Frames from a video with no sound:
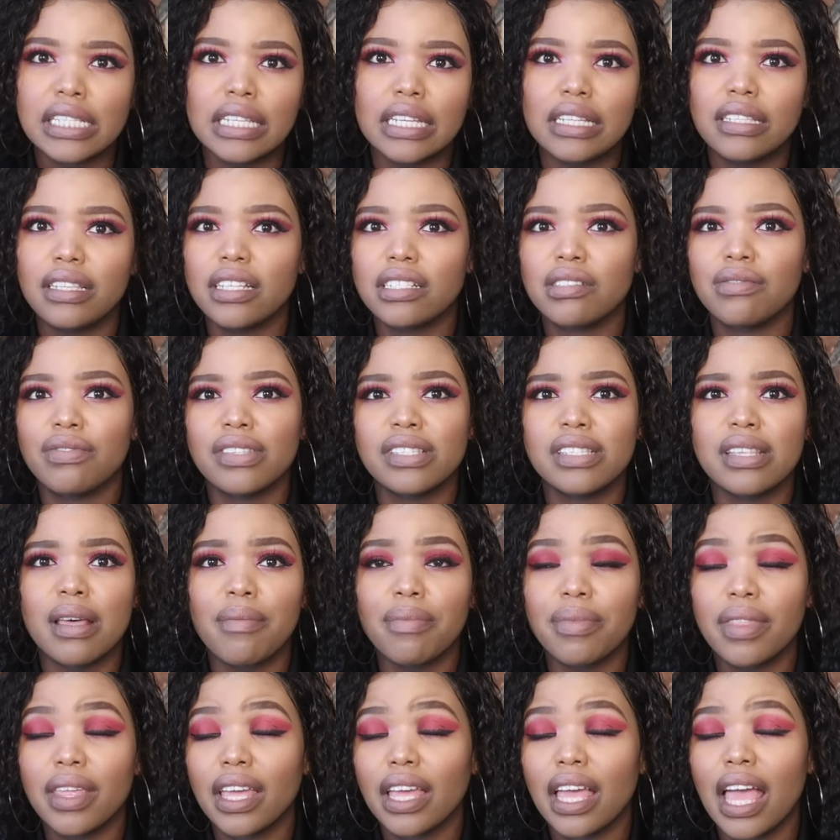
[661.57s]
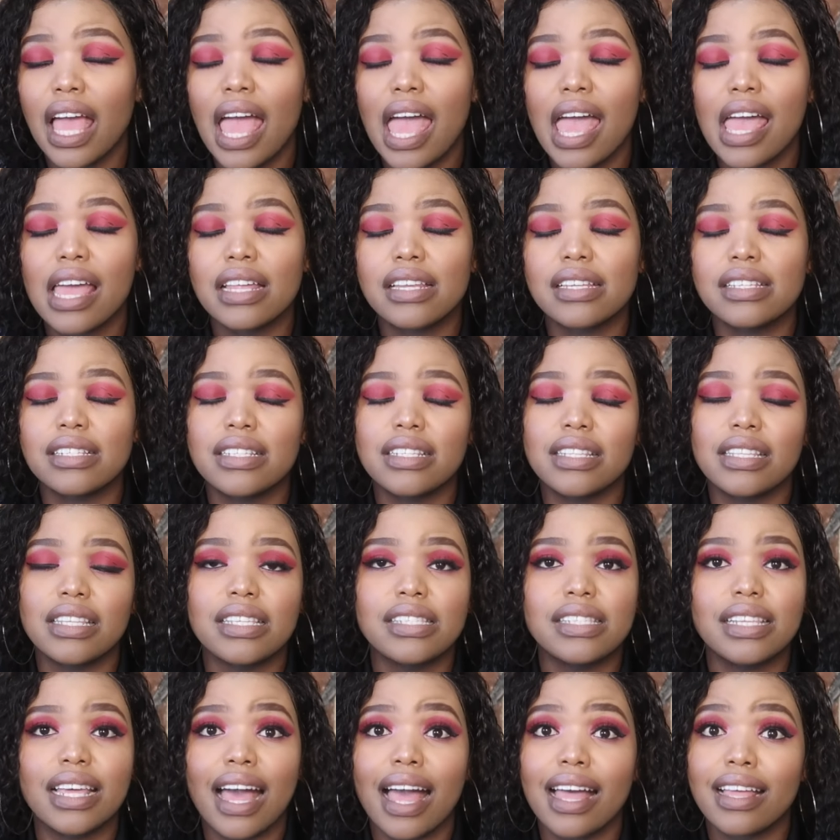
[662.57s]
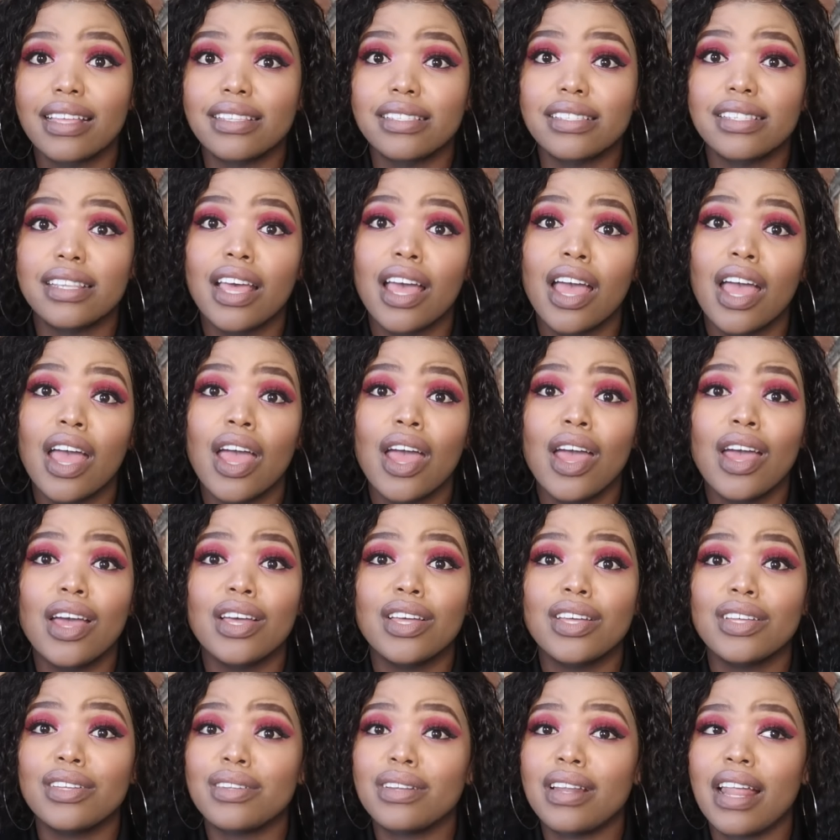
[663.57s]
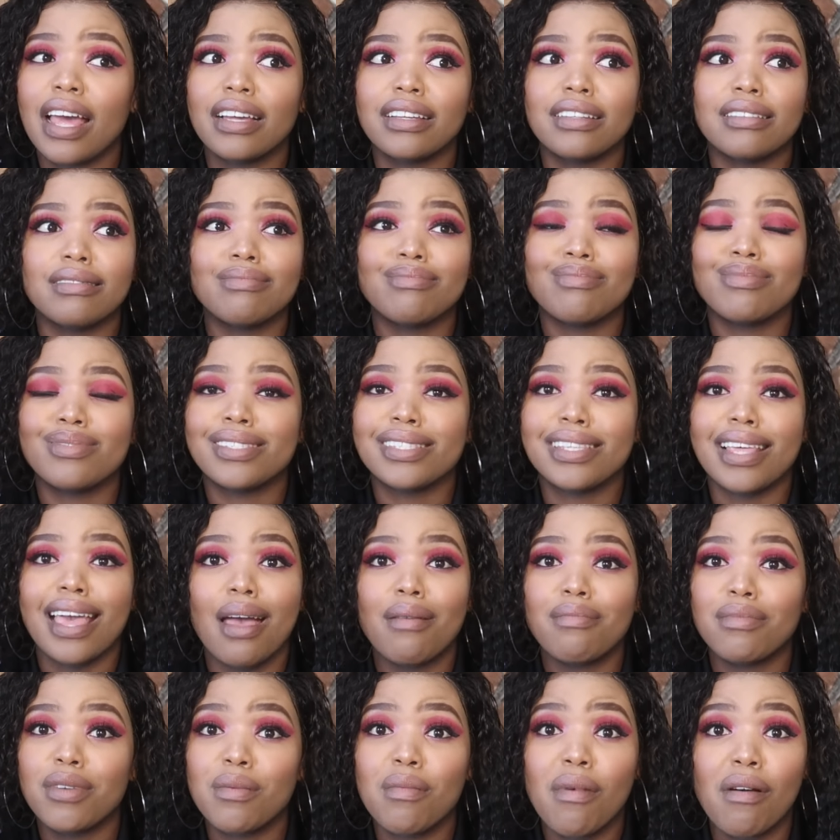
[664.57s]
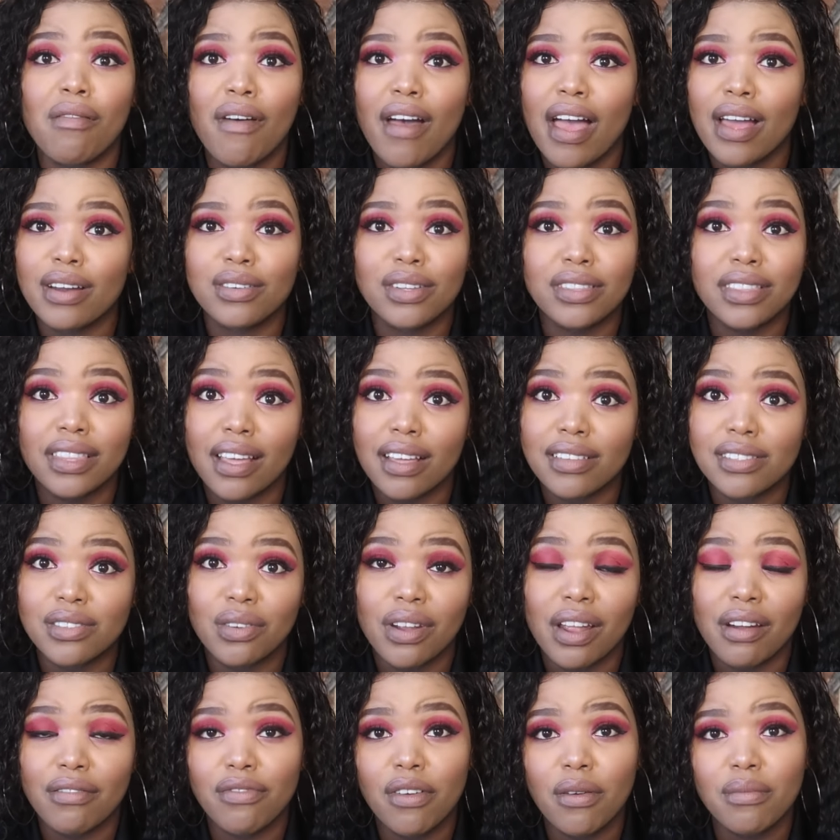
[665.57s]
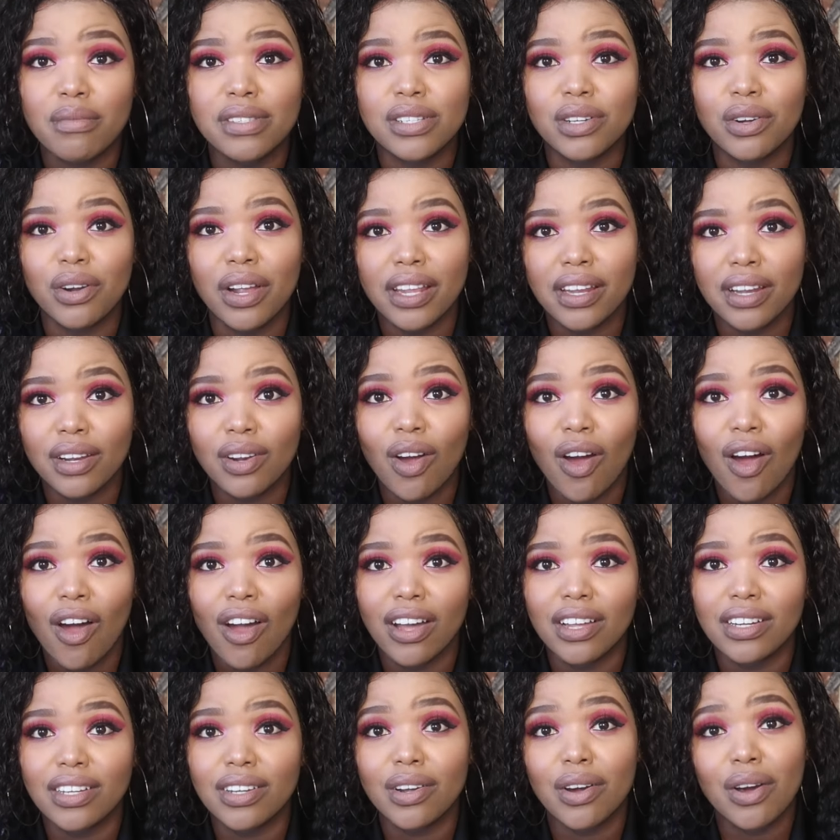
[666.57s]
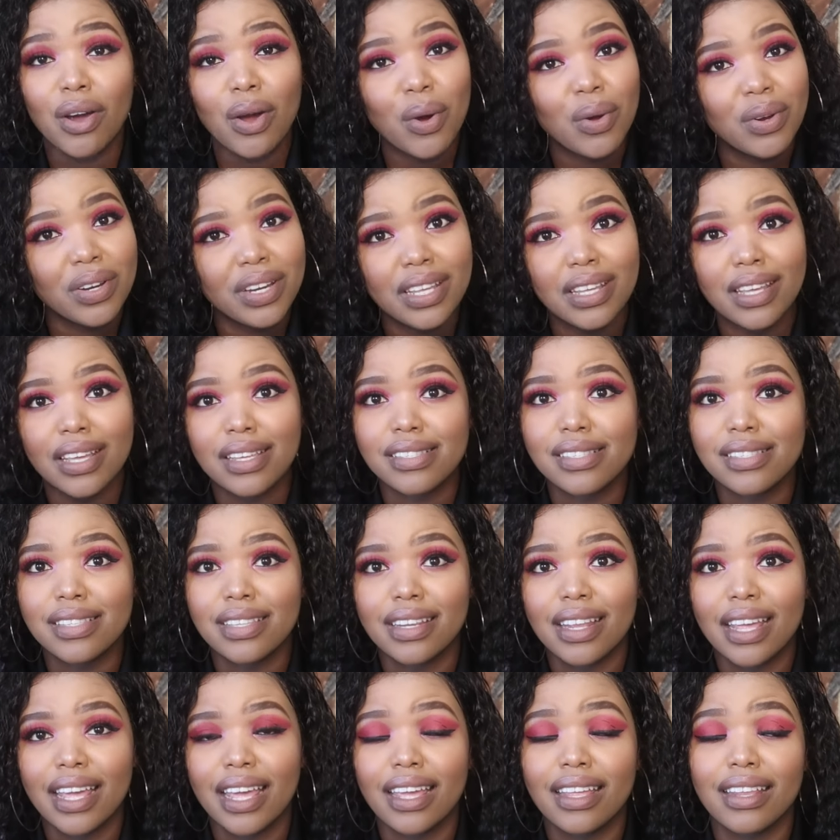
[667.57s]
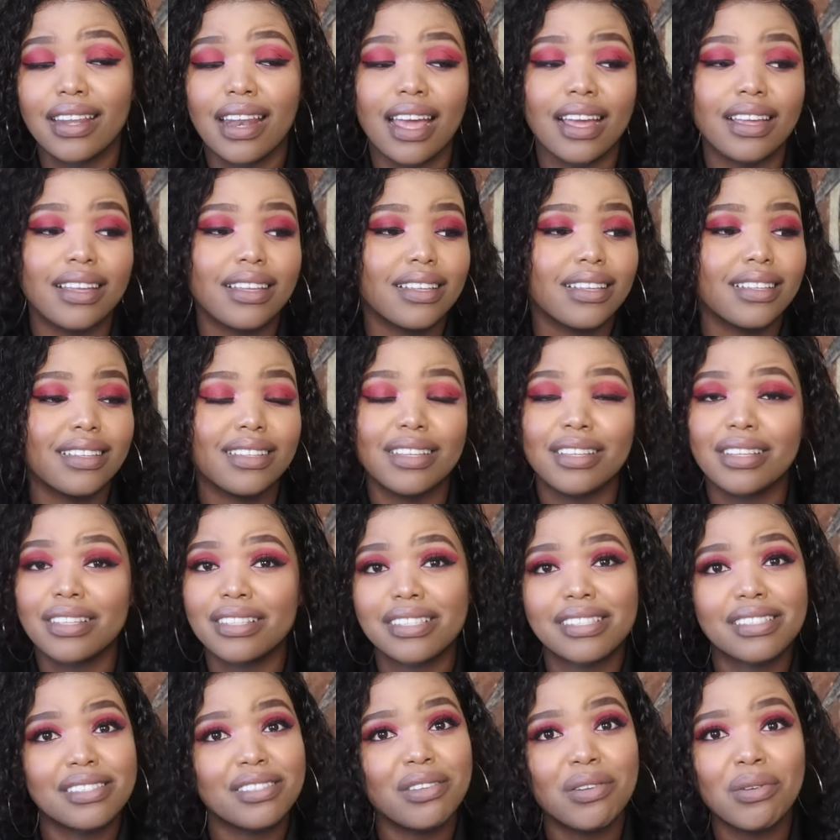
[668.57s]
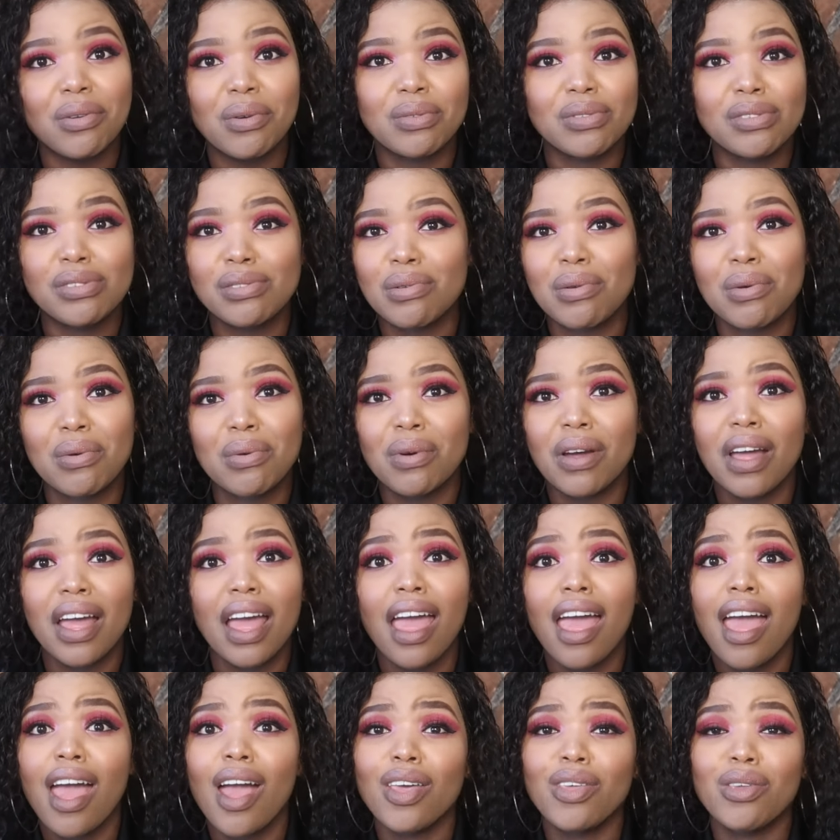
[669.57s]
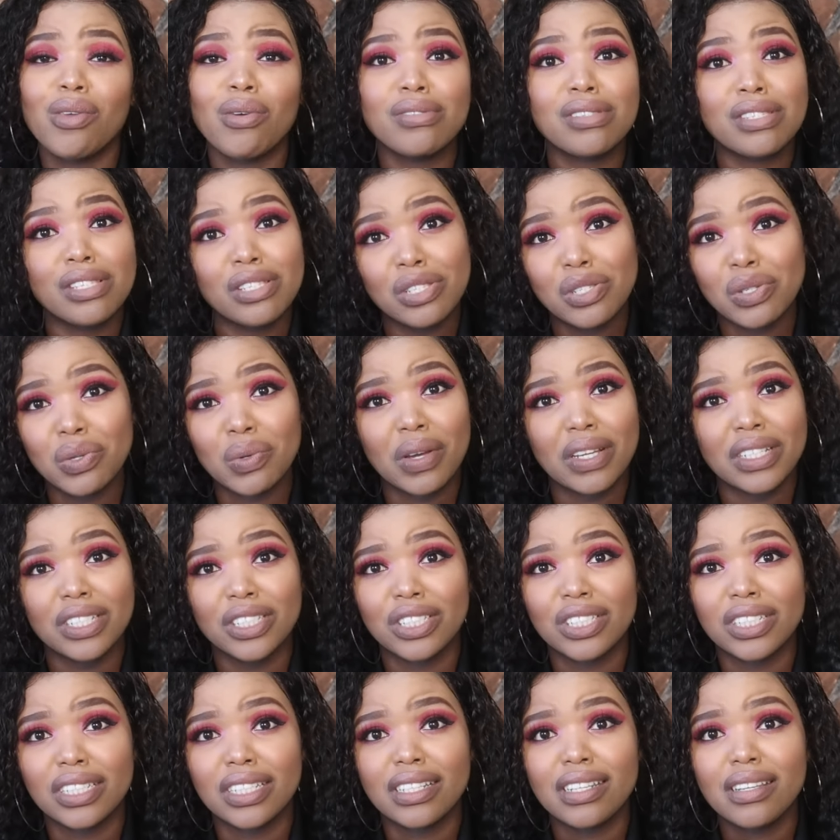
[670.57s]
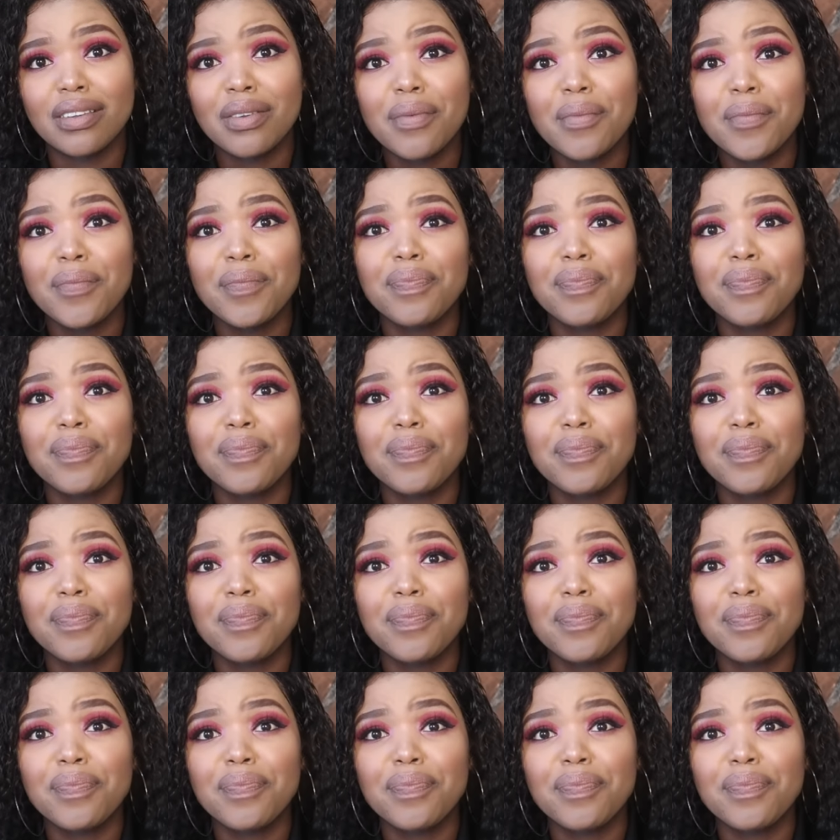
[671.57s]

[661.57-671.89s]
details for something and these guys like scammed him of 100,000 rand from his credit card only yesterday, like, you know. So your situation,